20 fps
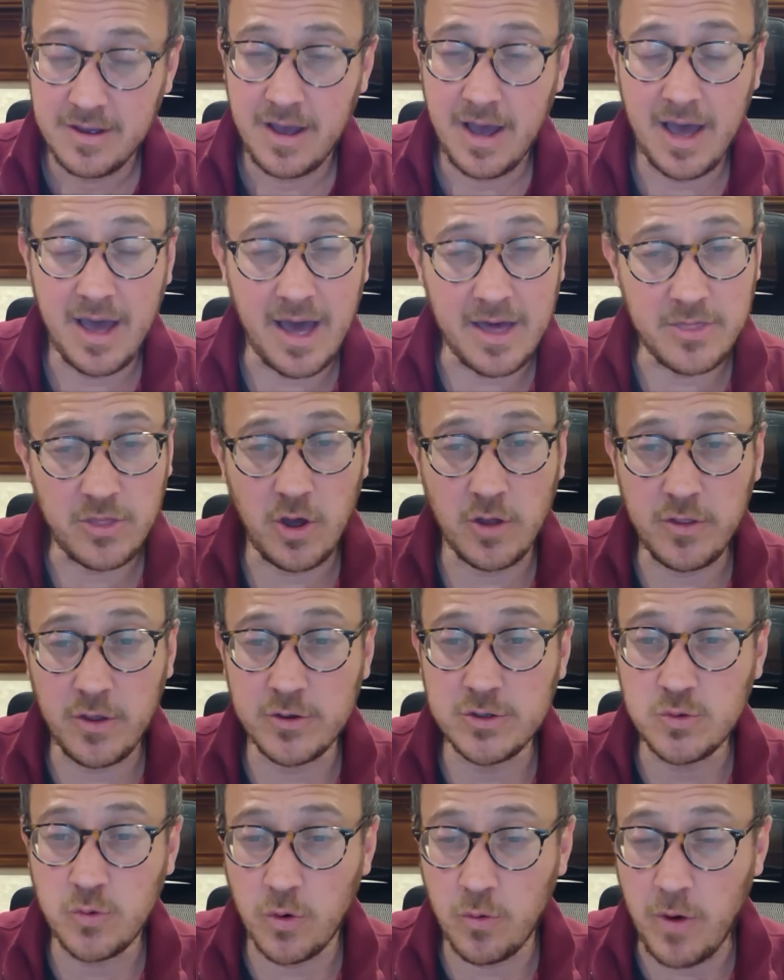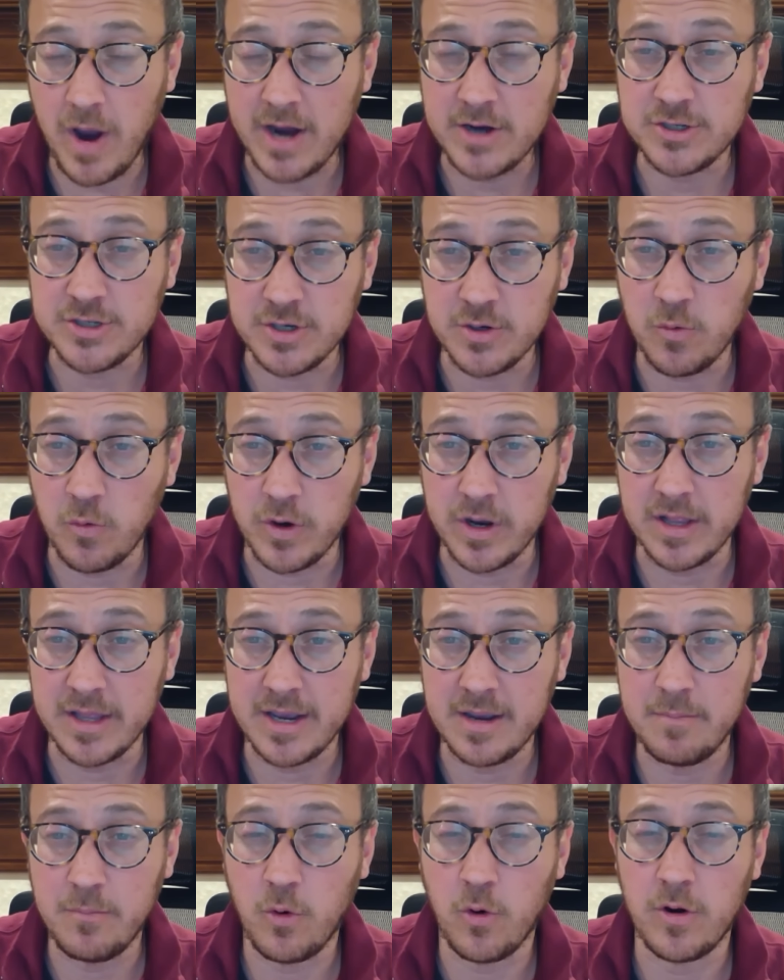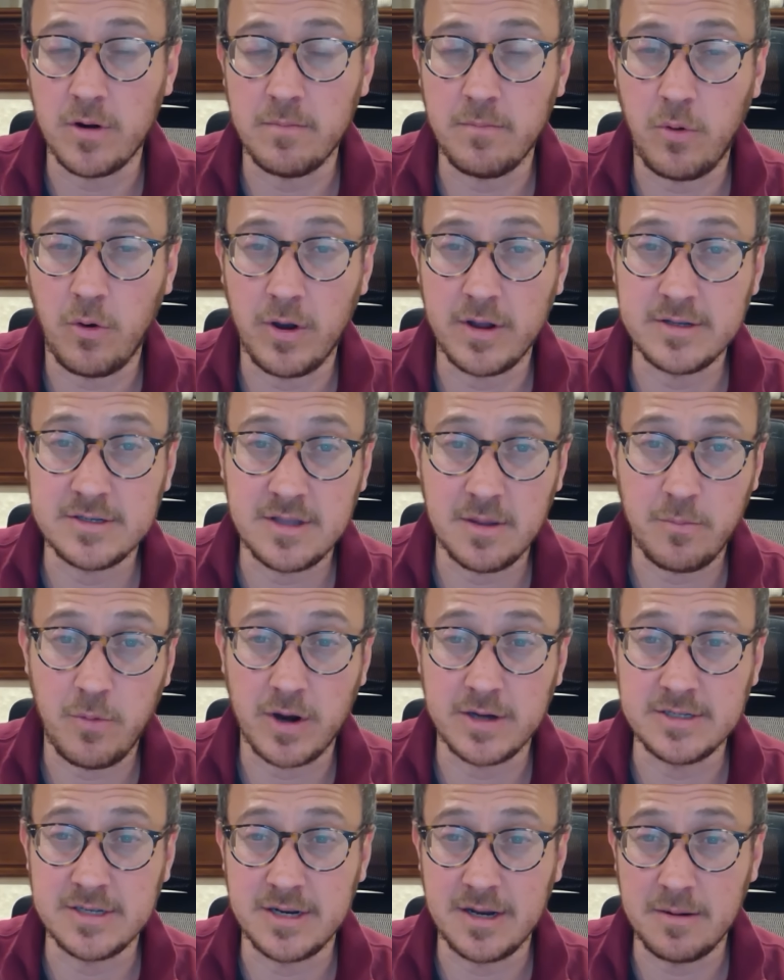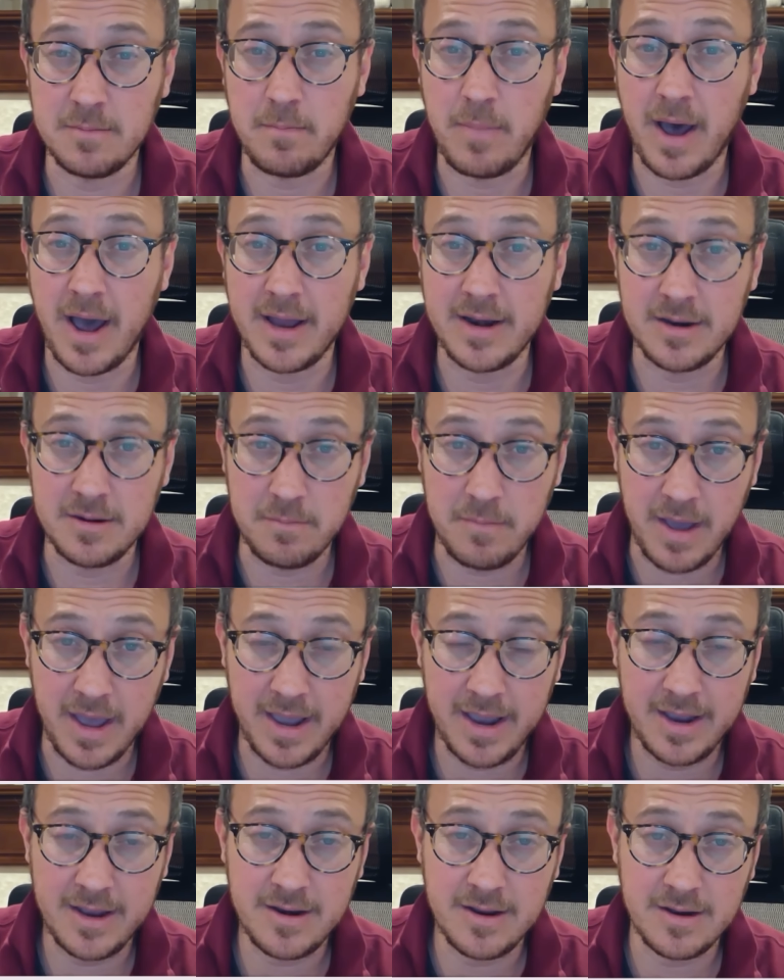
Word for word: I thought those were actually really important points that President Biden made.